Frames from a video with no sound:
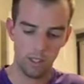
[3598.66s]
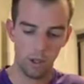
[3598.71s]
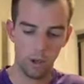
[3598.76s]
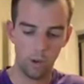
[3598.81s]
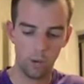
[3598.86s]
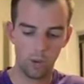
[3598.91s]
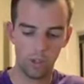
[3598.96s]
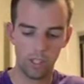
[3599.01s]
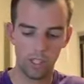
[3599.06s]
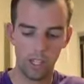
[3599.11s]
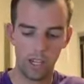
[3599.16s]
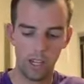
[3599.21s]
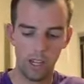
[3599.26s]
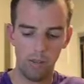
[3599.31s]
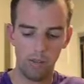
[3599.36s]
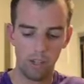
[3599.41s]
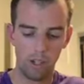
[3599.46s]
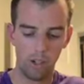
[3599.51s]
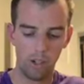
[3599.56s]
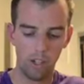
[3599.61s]
Over
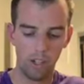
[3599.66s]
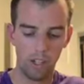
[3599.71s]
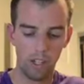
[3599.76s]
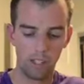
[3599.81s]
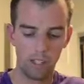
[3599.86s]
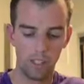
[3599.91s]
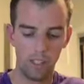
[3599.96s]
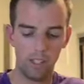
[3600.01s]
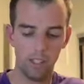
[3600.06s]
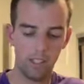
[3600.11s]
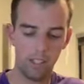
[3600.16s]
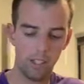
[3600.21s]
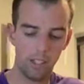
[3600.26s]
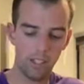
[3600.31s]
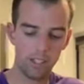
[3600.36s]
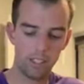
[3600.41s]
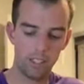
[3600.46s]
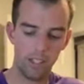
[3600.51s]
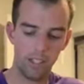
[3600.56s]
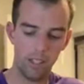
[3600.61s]
time, curiosity and the
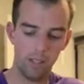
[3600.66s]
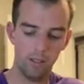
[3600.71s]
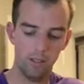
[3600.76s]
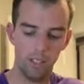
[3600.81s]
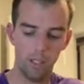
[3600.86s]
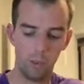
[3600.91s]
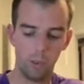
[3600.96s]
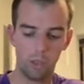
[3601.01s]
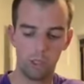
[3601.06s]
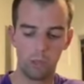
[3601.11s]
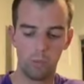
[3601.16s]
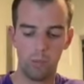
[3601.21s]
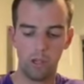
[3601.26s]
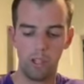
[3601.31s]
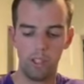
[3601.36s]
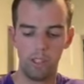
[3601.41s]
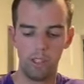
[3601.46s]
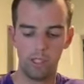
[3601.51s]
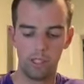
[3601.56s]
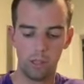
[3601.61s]
knowledge that individual
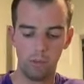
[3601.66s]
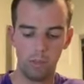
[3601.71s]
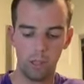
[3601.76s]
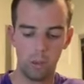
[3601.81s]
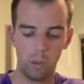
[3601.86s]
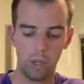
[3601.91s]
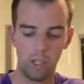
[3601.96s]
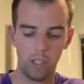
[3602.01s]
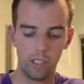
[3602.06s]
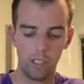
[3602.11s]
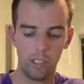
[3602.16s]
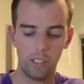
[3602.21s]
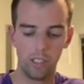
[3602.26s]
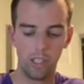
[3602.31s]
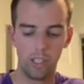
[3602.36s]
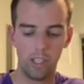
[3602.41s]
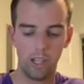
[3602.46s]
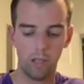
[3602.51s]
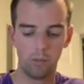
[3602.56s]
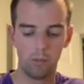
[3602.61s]
experiences can be questioned
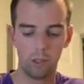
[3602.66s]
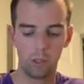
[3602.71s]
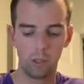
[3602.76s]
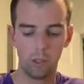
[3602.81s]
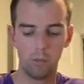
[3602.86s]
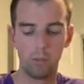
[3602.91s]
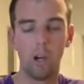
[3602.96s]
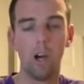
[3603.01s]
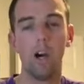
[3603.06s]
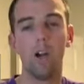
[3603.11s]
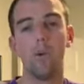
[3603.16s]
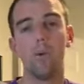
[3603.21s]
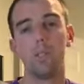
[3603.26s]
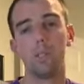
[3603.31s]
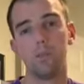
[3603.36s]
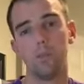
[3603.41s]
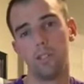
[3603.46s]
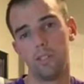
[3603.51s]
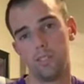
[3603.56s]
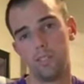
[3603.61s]
can help trump auto
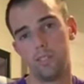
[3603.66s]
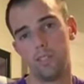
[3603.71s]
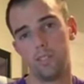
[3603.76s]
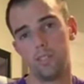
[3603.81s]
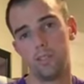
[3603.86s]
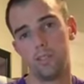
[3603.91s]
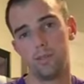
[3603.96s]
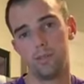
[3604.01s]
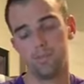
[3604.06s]
responses.